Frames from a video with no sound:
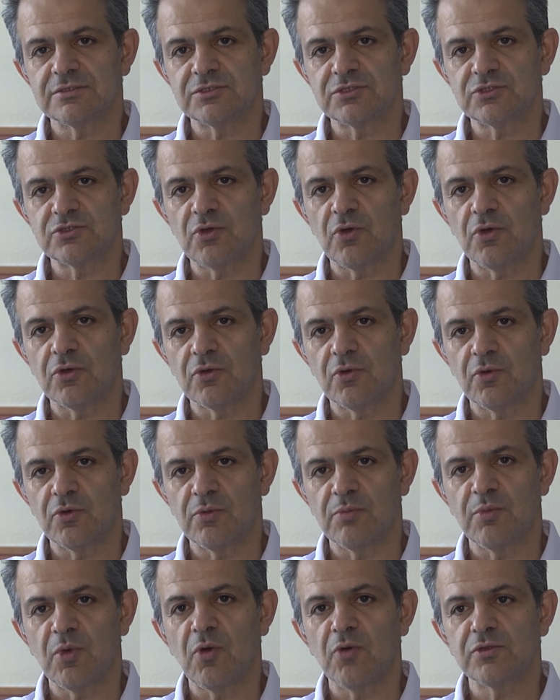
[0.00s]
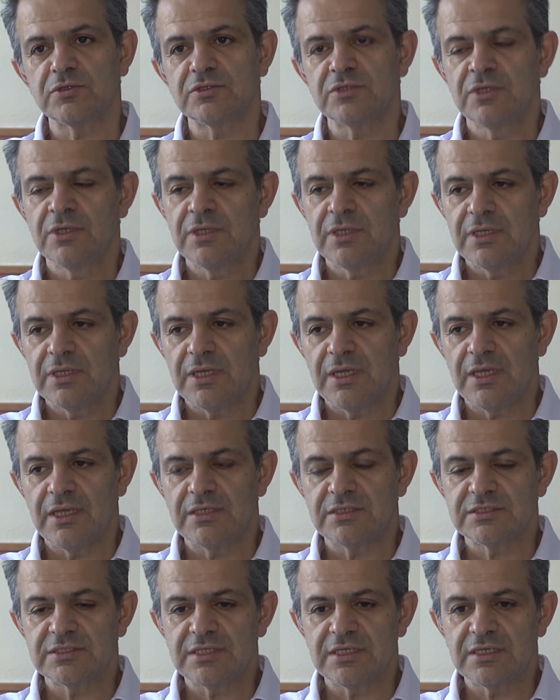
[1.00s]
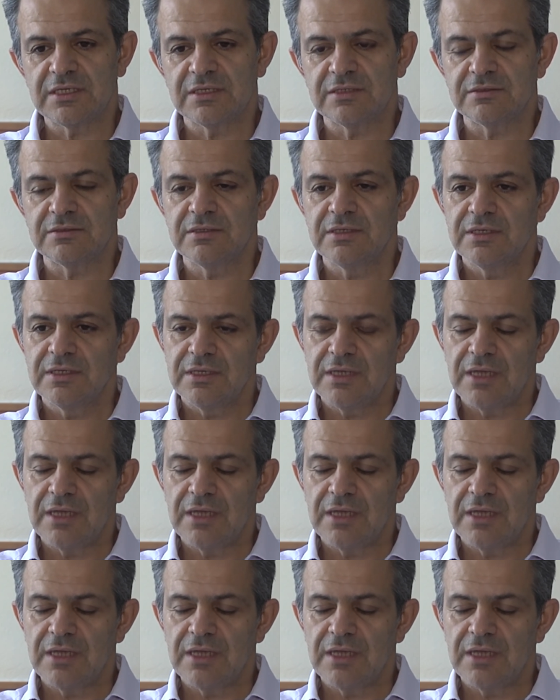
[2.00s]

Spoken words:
a stock or a bond, is they can